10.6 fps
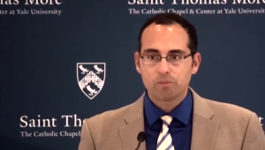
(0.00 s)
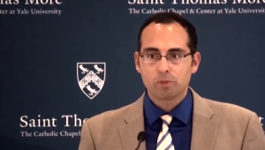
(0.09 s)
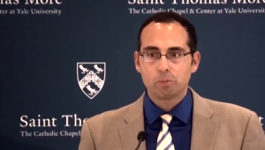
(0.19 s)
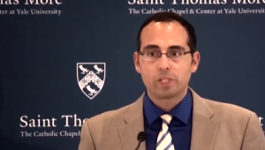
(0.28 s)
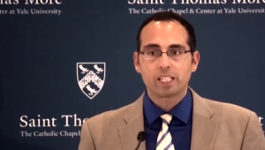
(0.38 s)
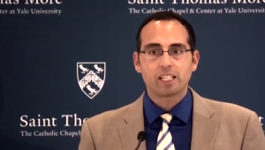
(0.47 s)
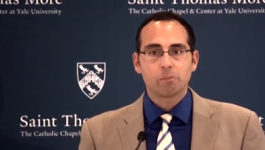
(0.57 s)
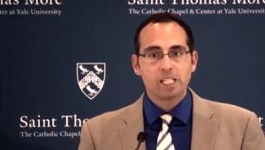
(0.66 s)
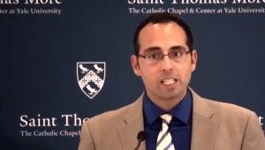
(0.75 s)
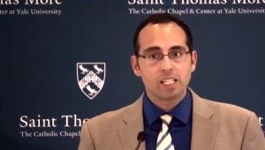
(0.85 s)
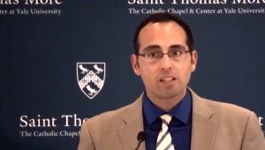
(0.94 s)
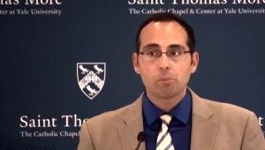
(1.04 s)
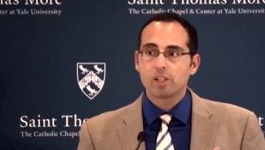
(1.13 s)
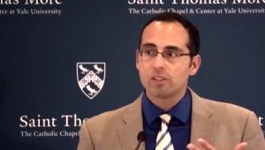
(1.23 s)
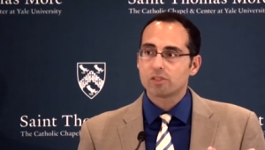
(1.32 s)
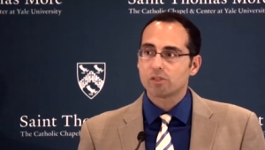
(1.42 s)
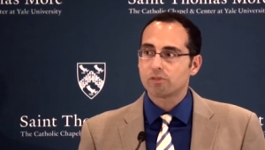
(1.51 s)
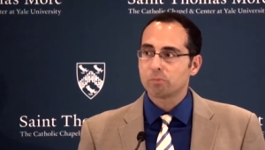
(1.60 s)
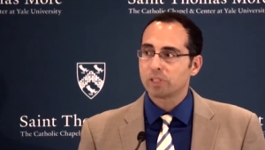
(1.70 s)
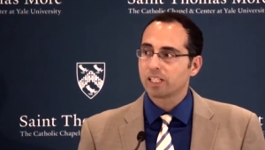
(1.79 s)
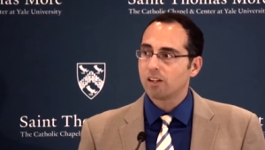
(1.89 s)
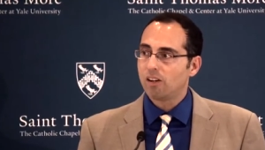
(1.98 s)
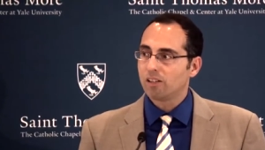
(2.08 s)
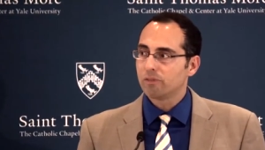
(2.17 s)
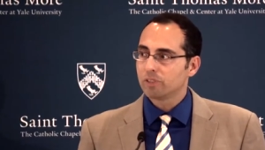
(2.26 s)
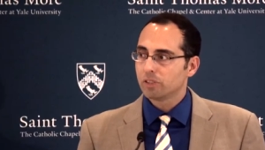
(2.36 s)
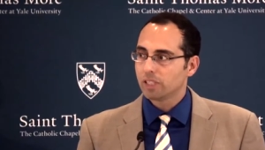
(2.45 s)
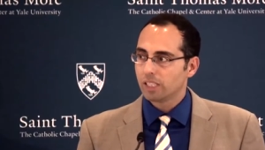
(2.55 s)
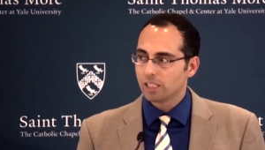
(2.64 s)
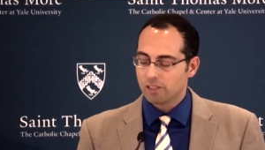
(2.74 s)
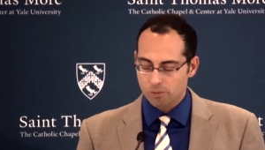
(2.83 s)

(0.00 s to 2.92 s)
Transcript: for bringing me here, but also for bringing all of you here